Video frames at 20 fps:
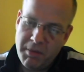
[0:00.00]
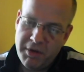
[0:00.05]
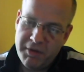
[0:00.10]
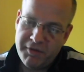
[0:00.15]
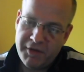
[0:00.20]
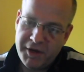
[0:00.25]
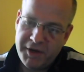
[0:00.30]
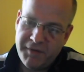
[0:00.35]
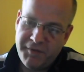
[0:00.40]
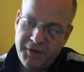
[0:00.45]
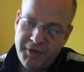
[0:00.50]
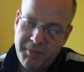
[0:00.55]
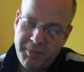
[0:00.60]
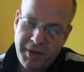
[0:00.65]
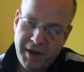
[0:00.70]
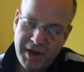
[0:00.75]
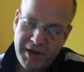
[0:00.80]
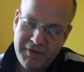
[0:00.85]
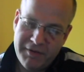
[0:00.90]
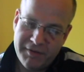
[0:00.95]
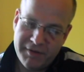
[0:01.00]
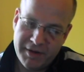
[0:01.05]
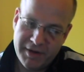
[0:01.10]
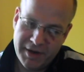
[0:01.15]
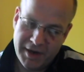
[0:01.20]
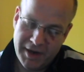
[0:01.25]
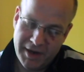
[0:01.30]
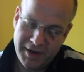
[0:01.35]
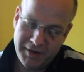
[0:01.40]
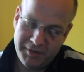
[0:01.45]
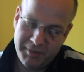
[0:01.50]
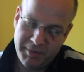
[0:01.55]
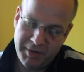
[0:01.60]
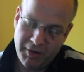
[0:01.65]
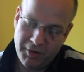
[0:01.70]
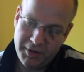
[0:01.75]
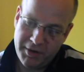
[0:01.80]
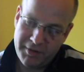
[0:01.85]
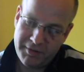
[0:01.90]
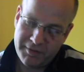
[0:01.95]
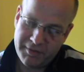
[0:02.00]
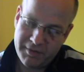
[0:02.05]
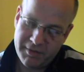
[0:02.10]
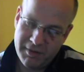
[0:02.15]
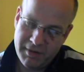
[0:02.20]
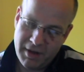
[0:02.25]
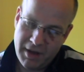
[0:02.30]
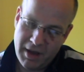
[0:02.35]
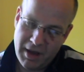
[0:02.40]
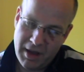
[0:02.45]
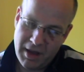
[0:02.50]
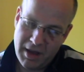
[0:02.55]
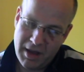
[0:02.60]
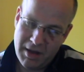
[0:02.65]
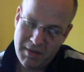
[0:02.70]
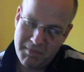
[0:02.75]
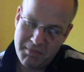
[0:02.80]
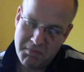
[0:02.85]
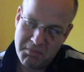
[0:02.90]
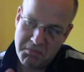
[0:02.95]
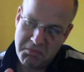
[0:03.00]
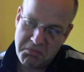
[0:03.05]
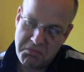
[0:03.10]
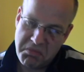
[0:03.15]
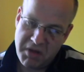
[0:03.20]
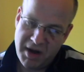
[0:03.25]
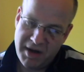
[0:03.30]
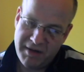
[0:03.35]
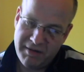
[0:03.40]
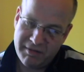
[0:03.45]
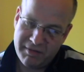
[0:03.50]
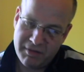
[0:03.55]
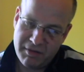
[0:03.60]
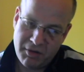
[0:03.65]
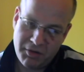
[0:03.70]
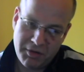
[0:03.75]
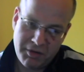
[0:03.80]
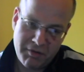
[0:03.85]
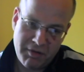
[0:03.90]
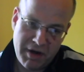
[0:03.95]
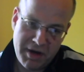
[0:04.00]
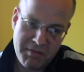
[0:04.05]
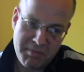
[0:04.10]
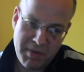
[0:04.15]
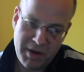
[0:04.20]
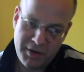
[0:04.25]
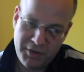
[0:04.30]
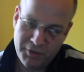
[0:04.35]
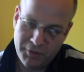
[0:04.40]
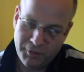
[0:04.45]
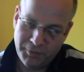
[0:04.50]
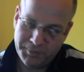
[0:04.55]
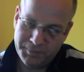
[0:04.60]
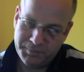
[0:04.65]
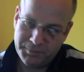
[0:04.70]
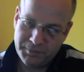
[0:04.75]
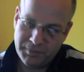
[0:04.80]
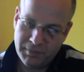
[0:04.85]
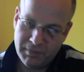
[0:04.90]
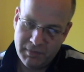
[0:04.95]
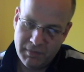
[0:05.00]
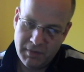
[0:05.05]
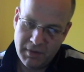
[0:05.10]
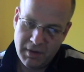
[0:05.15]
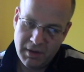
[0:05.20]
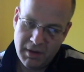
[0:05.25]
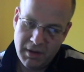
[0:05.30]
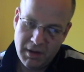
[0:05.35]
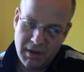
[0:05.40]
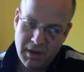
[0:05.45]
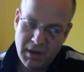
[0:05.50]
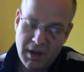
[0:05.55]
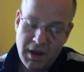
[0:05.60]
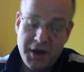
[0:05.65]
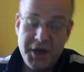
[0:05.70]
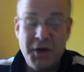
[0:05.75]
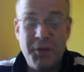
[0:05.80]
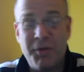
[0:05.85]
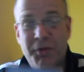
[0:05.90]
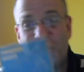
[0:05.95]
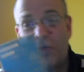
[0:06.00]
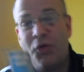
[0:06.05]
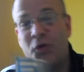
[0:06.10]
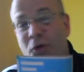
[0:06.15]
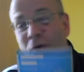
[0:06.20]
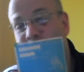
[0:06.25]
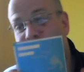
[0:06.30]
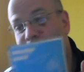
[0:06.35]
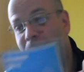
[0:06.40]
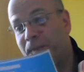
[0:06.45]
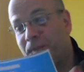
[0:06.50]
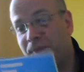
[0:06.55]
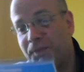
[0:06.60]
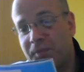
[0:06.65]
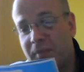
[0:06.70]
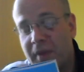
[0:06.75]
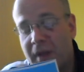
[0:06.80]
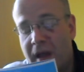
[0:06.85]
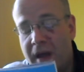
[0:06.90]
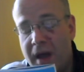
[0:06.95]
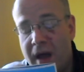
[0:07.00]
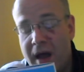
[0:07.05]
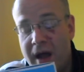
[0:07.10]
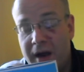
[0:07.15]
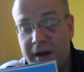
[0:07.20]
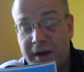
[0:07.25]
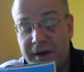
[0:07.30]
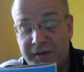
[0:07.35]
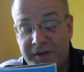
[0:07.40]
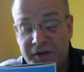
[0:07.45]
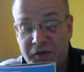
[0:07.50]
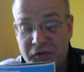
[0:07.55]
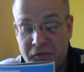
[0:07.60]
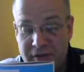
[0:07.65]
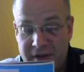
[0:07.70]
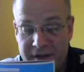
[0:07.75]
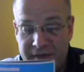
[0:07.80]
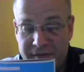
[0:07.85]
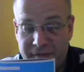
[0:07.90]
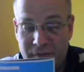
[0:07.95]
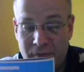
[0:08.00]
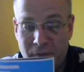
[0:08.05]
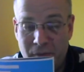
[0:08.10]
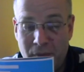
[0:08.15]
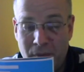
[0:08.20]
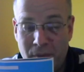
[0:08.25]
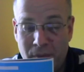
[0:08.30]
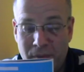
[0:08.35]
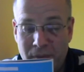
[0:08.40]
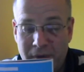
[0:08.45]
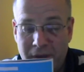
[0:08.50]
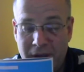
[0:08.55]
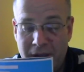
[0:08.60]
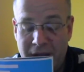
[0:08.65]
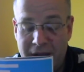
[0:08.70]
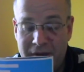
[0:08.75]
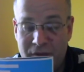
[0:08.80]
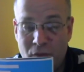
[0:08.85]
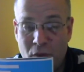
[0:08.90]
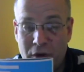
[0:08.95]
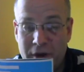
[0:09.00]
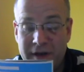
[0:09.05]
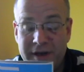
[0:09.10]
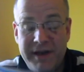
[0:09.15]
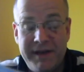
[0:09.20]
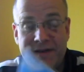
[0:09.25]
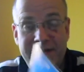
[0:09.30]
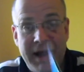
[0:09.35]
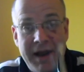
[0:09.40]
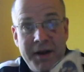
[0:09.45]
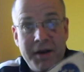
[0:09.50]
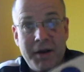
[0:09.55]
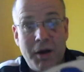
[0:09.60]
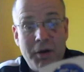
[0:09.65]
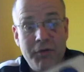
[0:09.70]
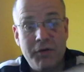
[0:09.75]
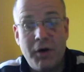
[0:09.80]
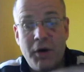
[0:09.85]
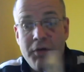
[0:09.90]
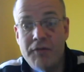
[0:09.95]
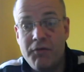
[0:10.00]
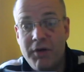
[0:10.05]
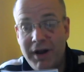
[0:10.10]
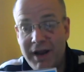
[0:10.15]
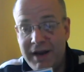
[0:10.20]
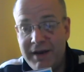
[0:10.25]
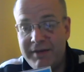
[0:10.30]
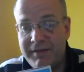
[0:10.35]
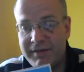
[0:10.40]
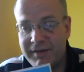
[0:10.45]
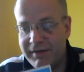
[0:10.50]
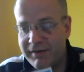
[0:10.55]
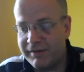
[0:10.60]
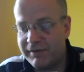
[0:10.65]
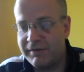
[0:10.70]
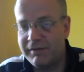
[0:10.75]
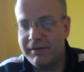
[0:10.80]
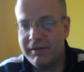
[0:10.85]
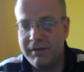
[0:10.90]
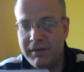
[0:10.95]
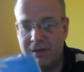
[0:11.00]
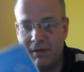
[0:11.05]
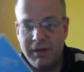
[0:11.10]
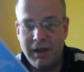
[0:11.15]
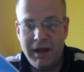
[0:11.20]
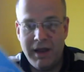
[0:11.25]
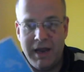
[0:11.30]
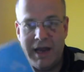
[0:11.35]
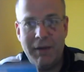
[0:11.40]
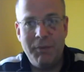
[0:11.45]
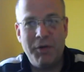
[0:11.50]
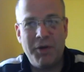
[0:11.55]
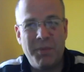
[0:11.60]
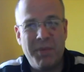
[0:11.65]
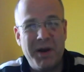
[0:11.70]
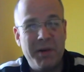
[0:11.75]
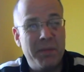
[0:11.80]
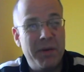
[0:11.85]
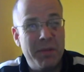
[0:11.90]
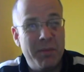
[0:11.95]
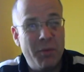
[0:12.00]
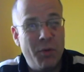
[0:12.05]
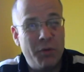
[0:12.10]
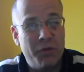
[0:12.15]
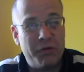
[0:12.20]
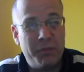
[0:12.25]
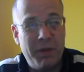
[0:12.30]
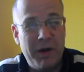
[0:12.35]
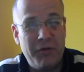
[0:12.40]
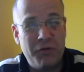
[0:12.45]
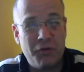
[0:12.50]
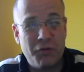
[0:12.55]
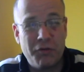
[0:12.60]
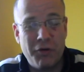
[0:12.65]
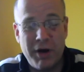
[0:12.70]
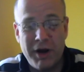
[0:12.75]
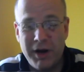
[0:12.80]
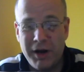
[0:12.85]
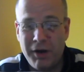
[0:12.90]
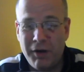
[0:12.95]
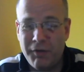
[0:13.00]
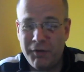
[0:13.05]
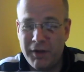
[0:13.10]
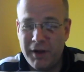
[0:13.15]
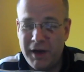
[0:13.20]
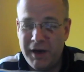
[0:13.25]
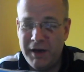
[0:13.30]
but there's only a few pages in here, to be honest, and it's not a great manual. And you would have thought, considering this is one of Nintendo's own releases, that it would have been a bit more special, really, on